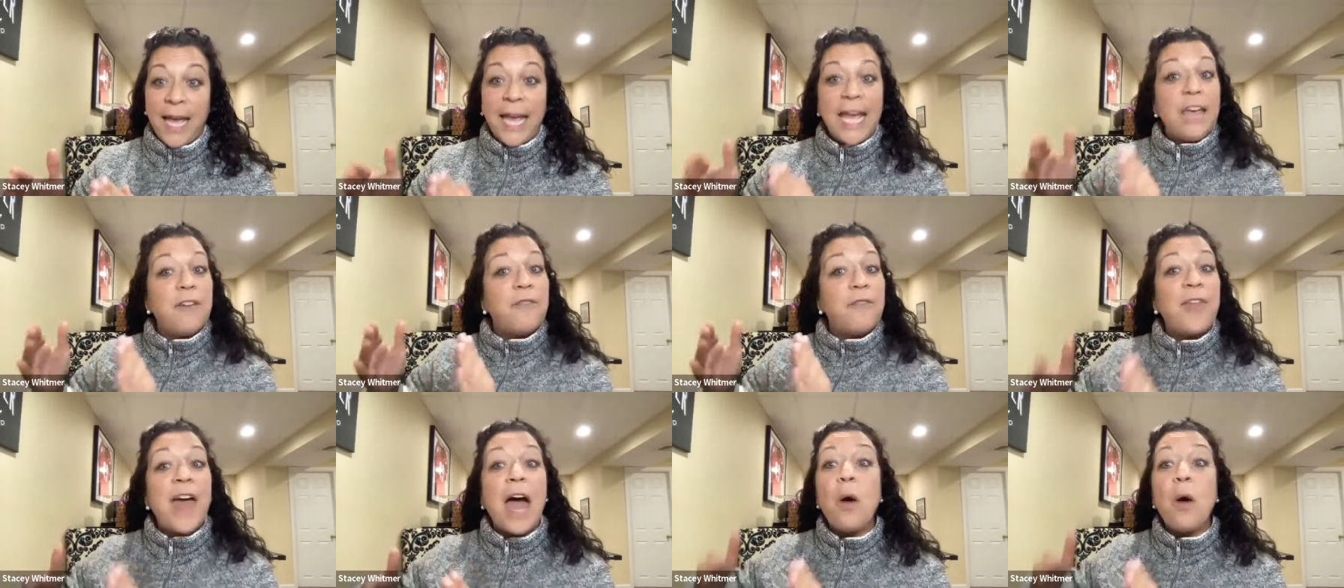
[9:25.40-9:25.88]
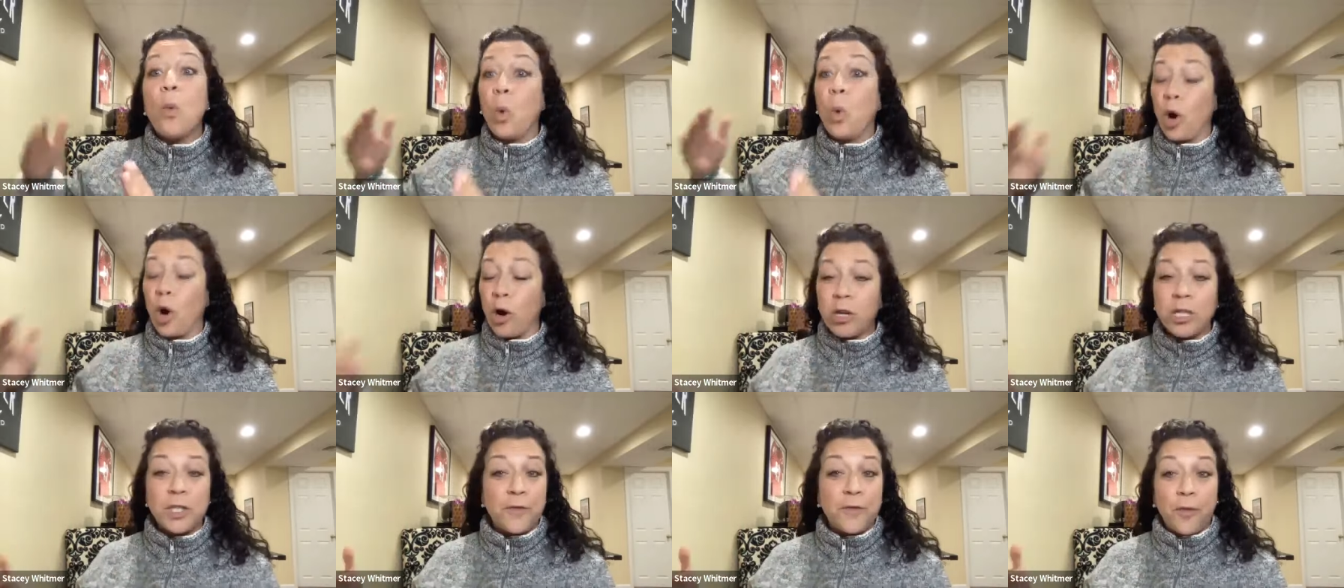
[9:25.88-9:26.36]
If that
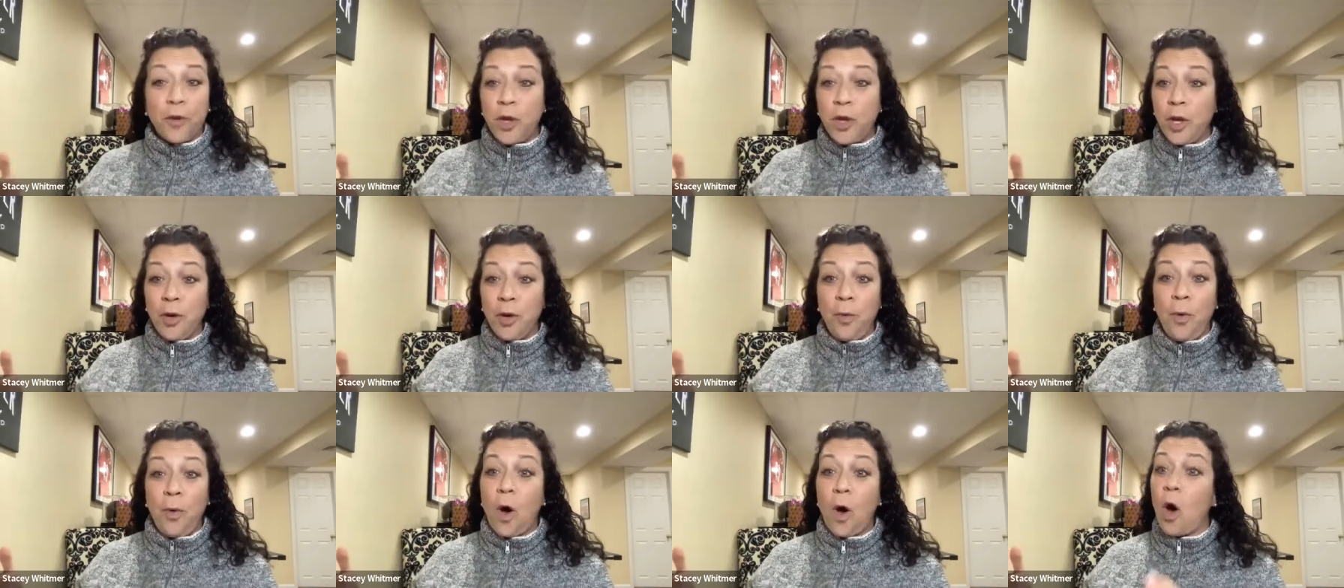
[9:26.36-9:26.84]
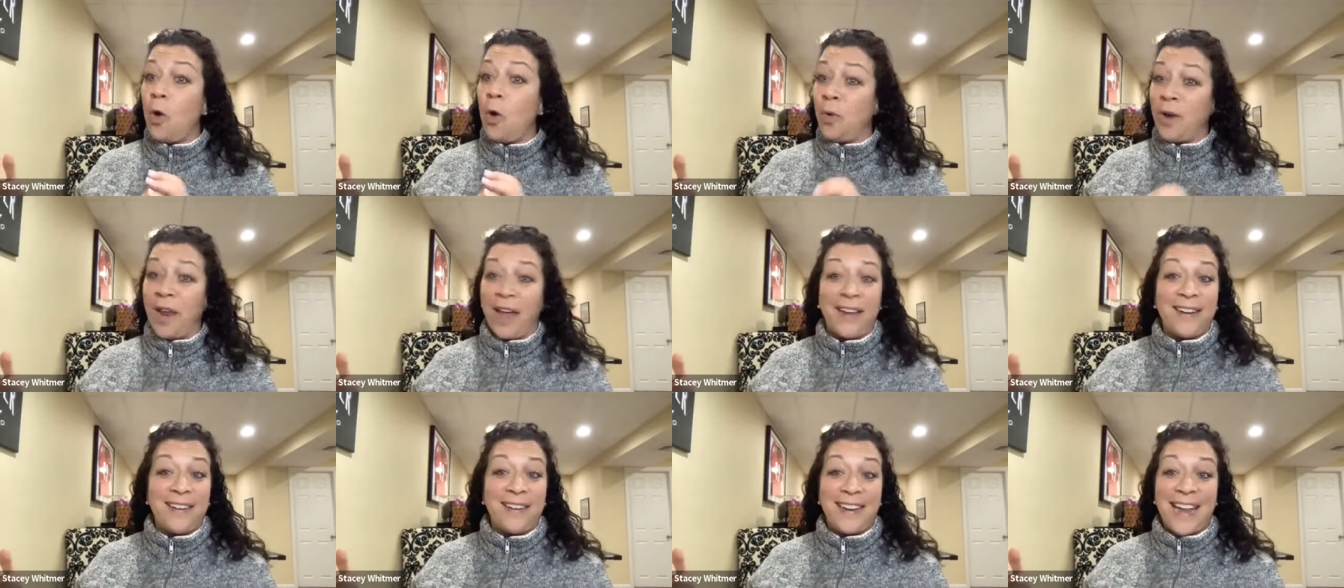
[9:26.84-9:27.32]
works for you, own
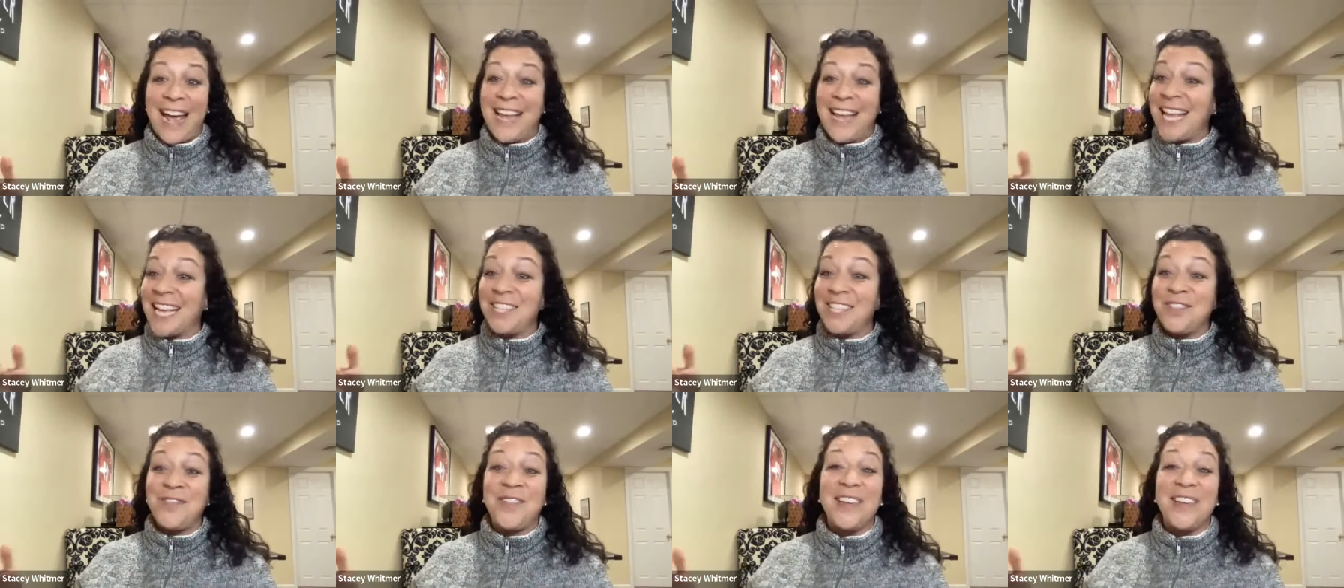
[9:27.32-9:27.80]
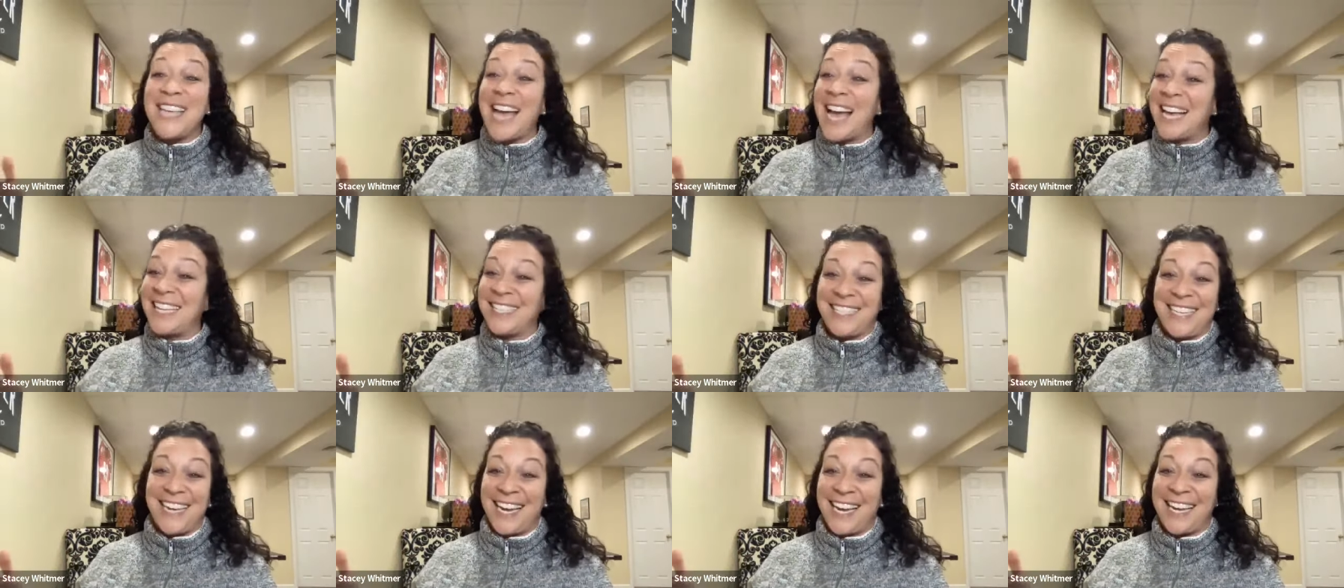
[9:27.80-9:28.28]
it. And that's
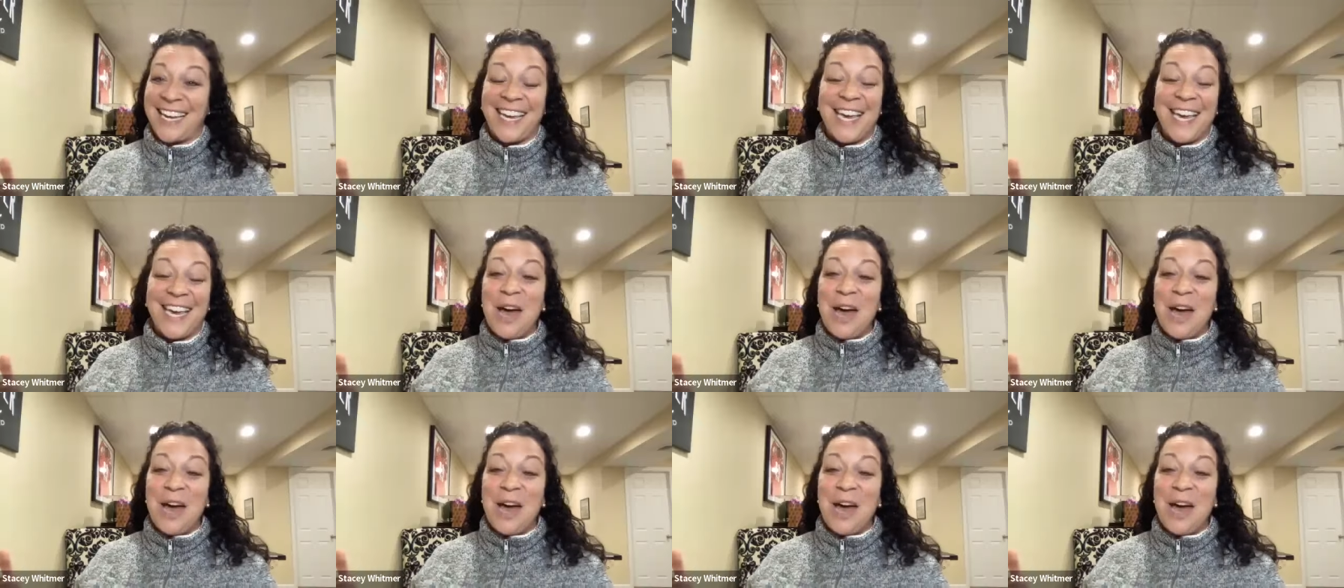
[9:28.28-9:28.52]
fantastic.